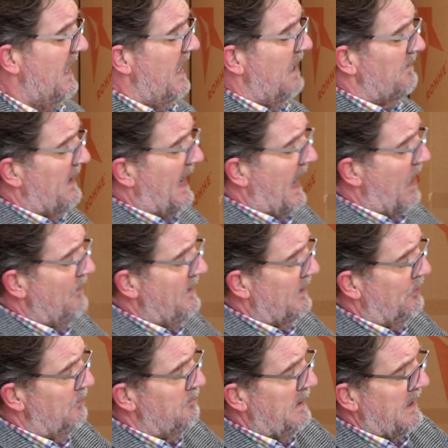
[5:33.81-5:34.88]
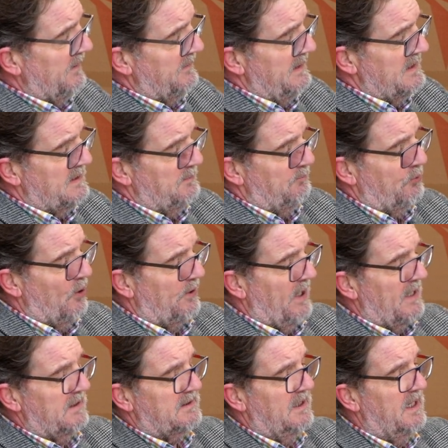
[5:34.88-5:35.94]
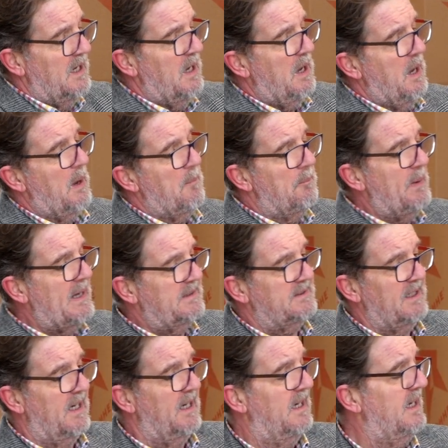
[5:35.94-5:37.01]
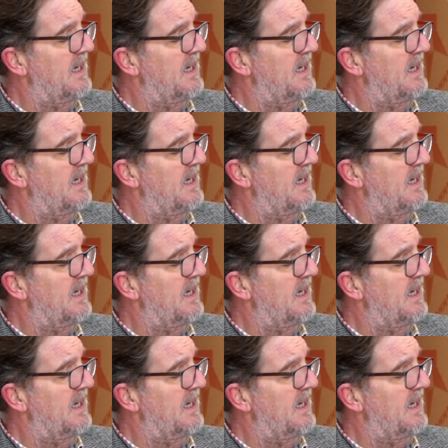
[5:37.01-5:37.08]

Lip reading: of how they could make this product better.